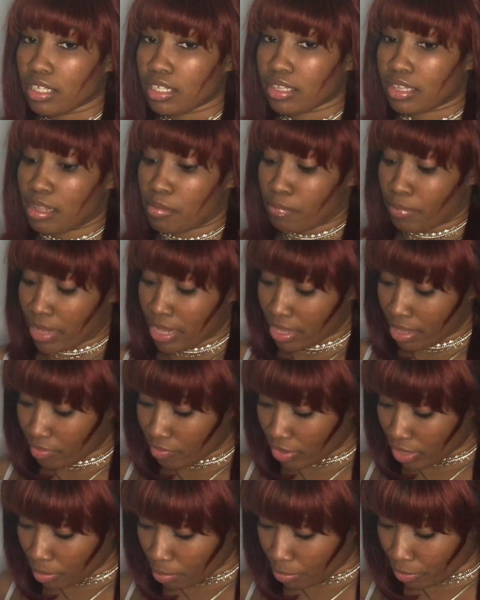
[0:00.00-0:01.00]
They may have
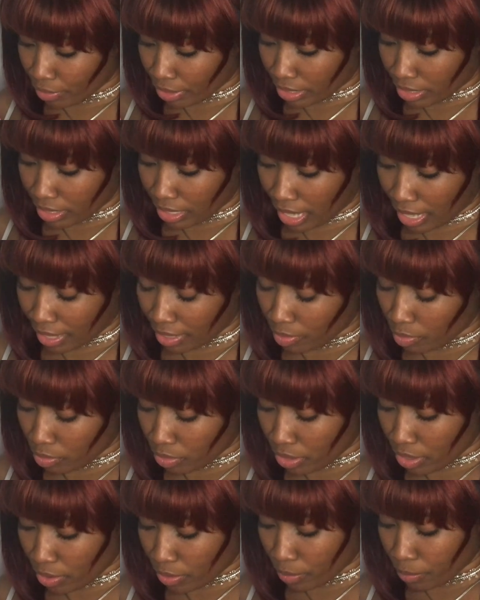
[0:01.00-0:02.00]
upgraded. I don't
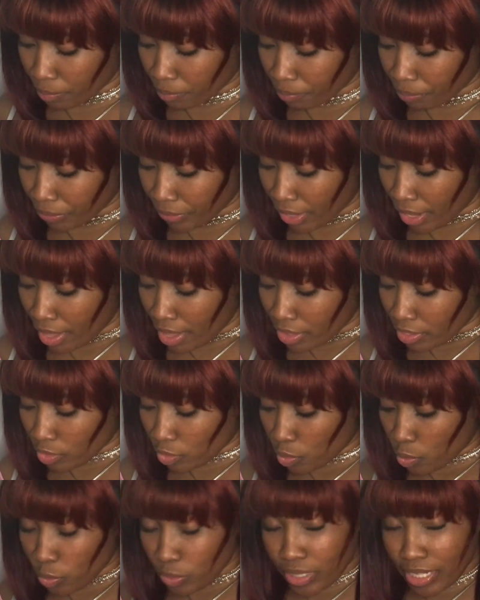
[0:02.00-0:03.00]
know. The
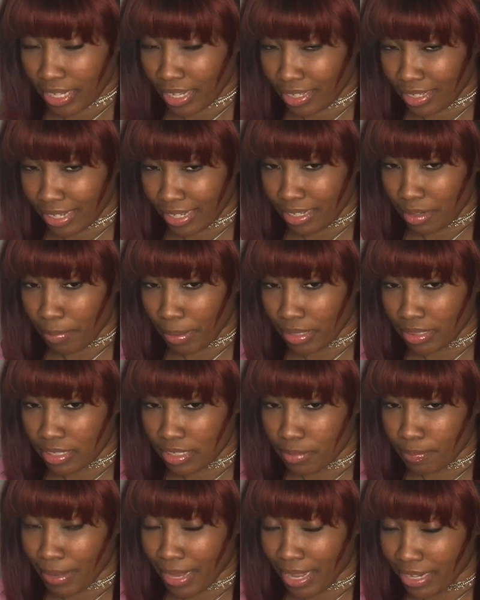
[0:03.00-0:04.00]
cool thing I like about
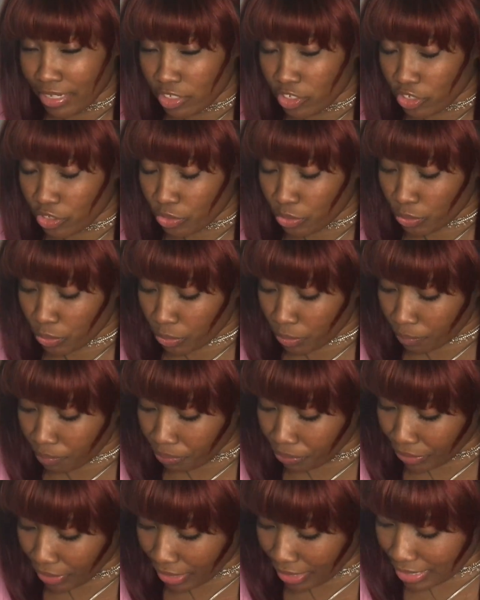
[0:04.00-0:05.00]
this bag too
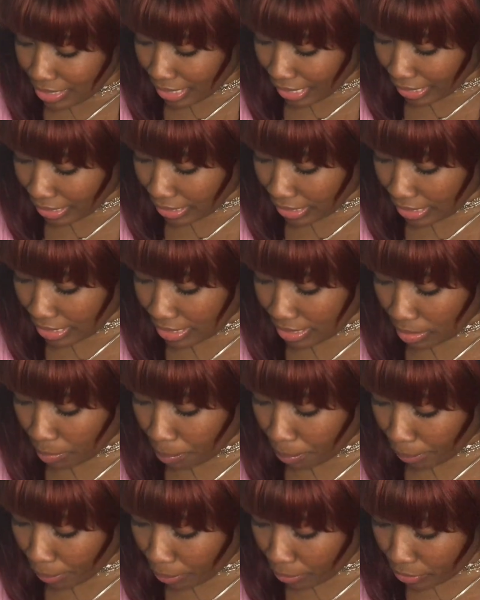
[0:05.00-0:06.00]
is like the
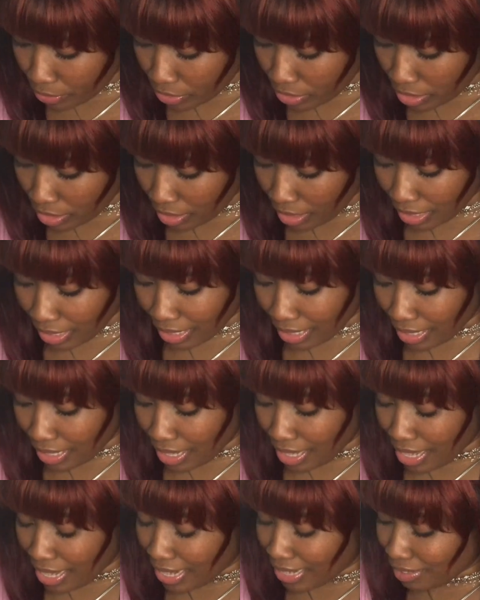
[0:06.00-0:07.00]
zippers.
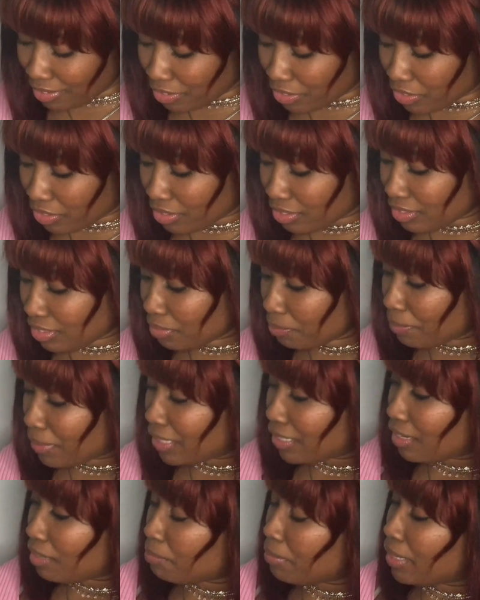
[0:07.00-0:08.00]
You may
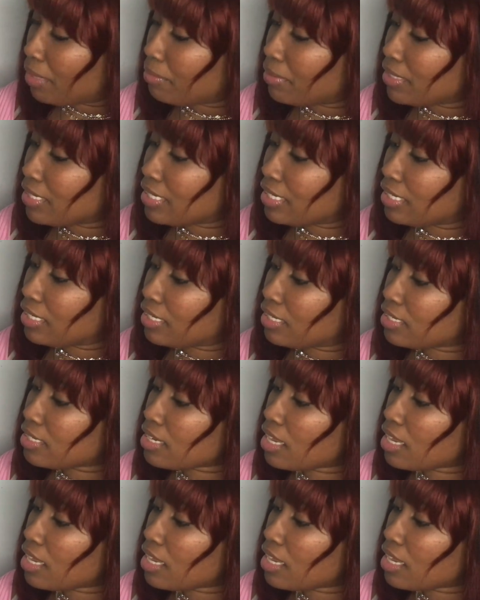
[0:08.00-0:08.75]
not be able to see this,